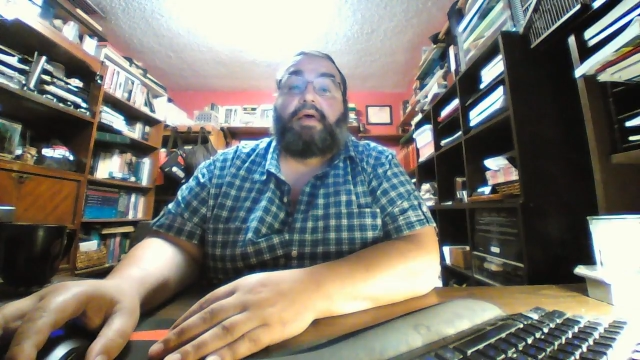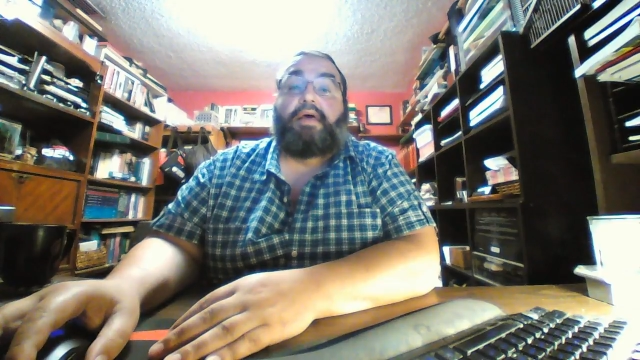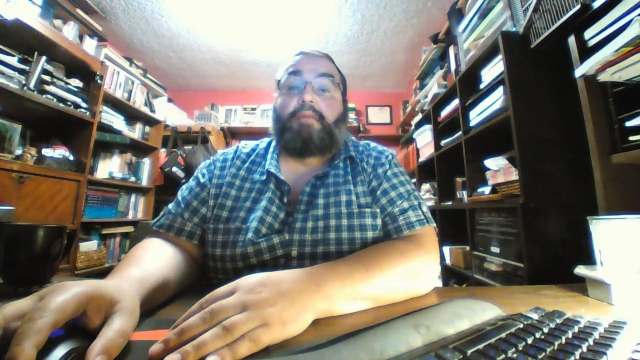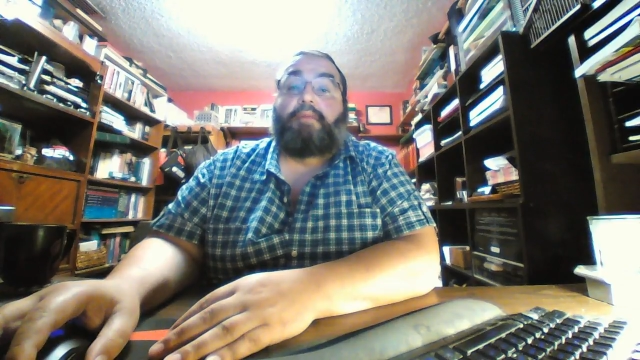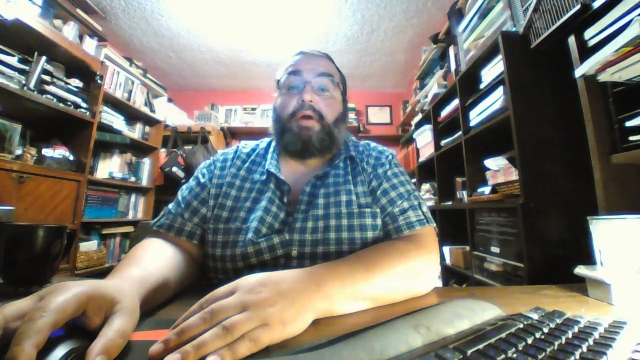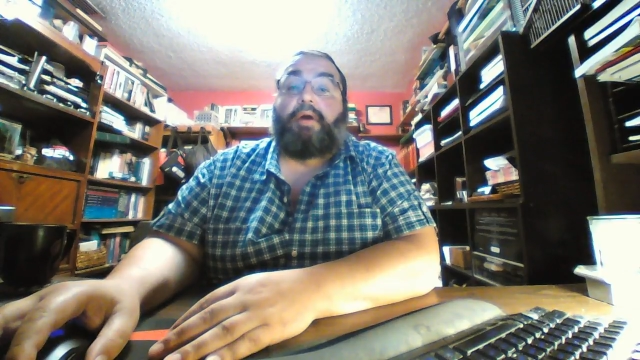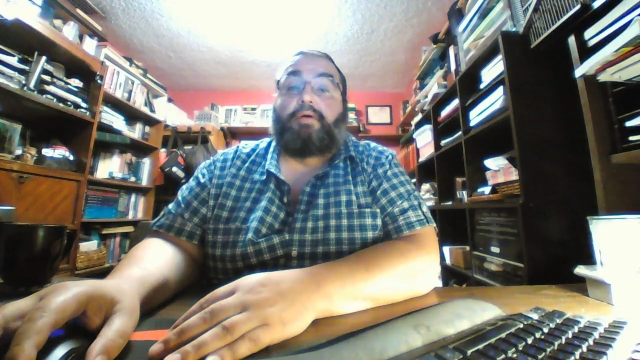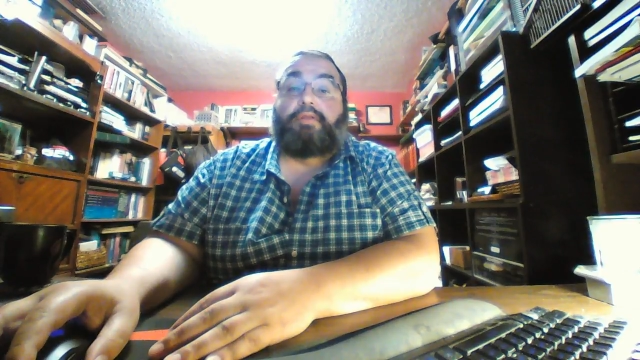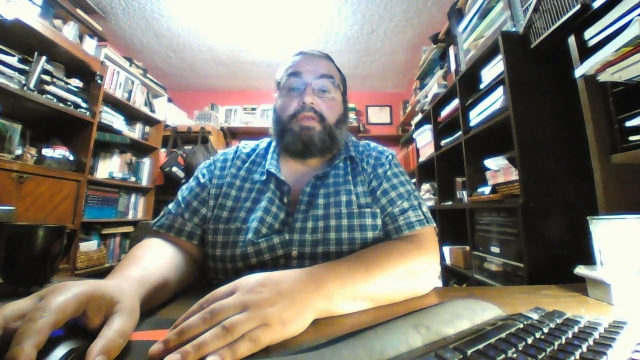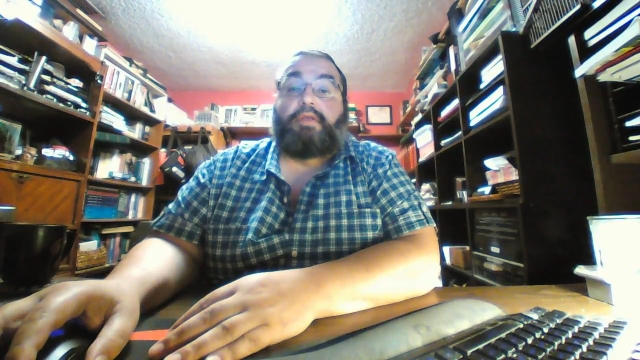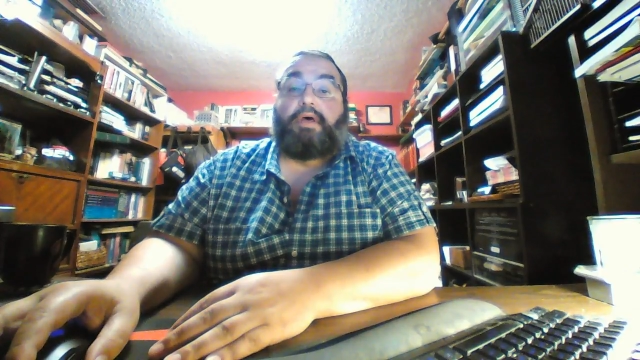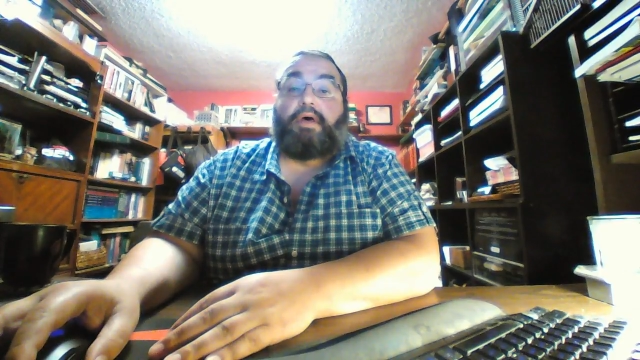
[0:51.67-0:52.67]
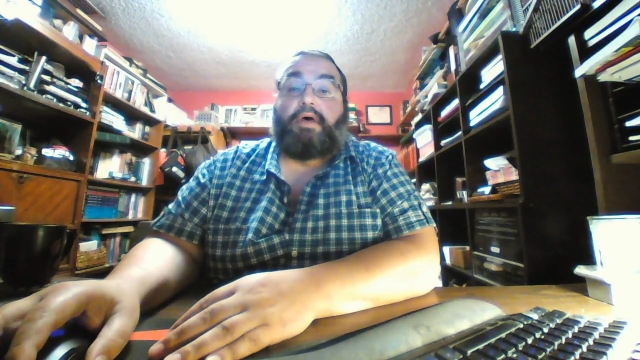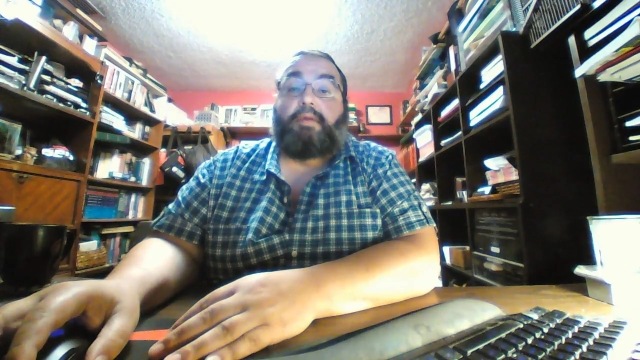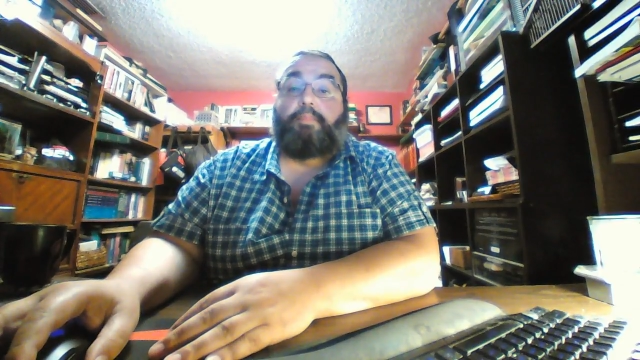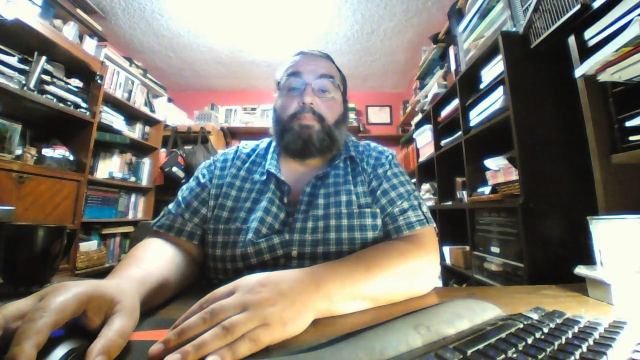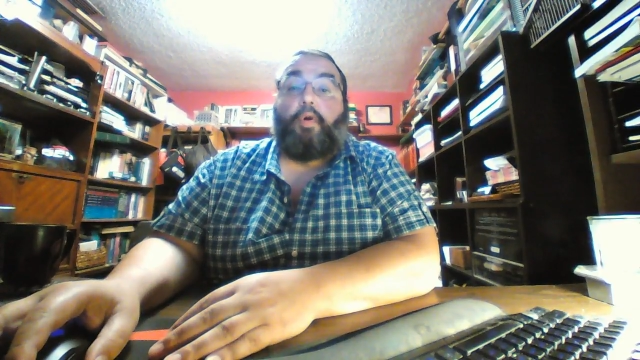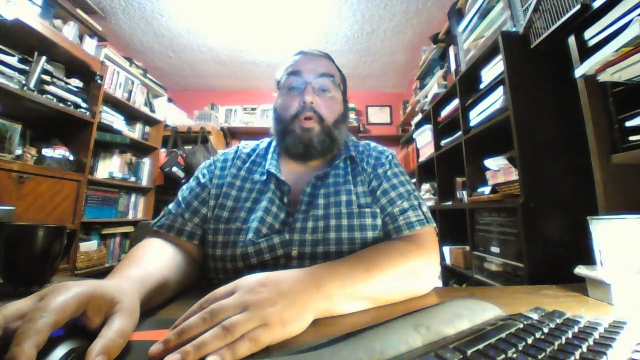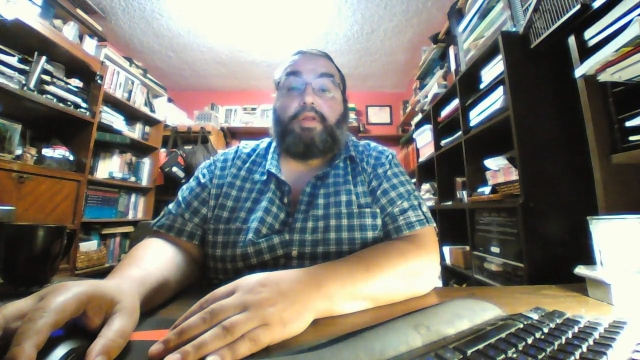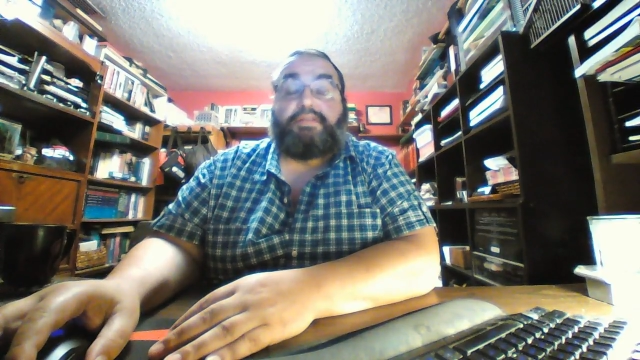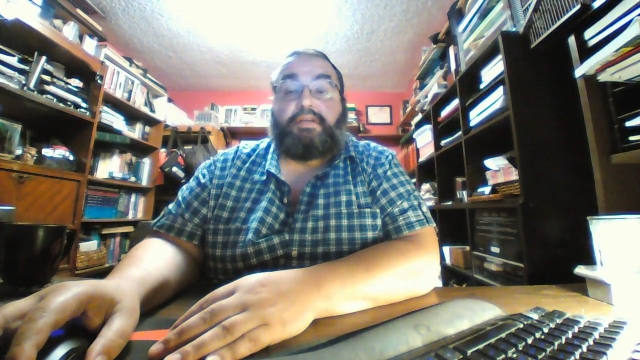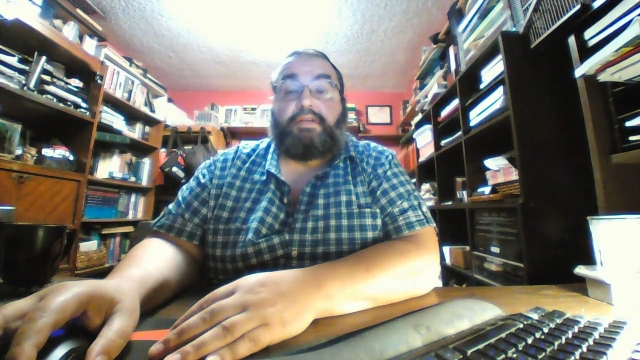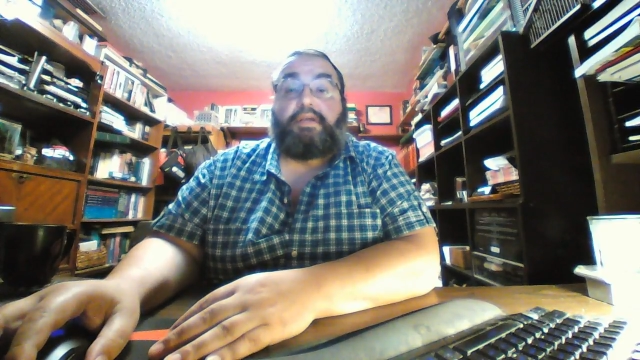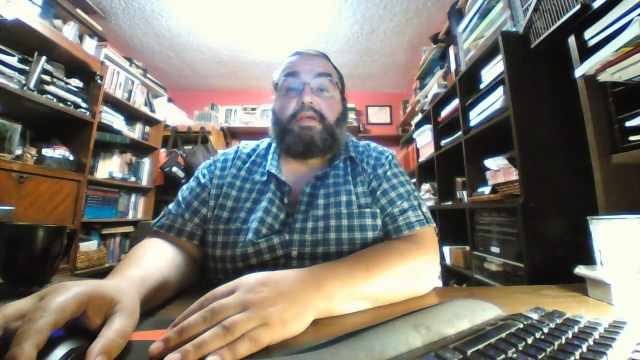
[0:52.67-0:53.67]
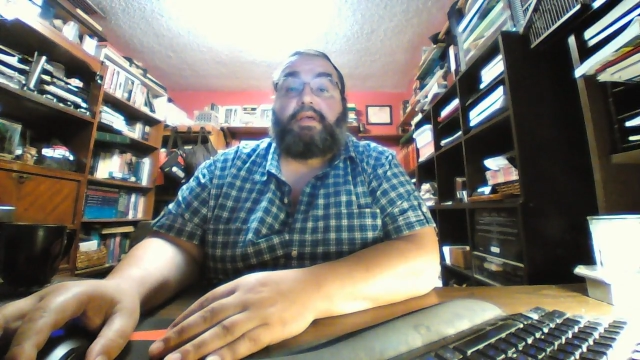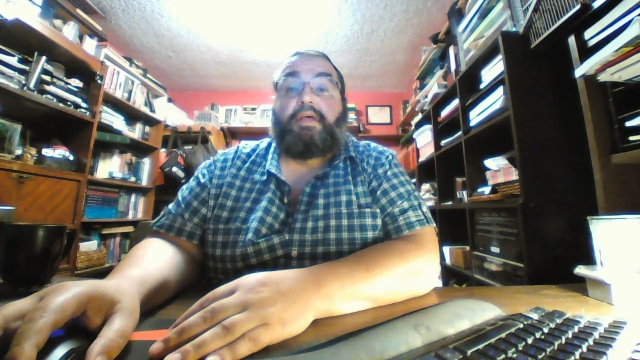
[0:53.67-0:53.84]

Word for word: about uh, policy,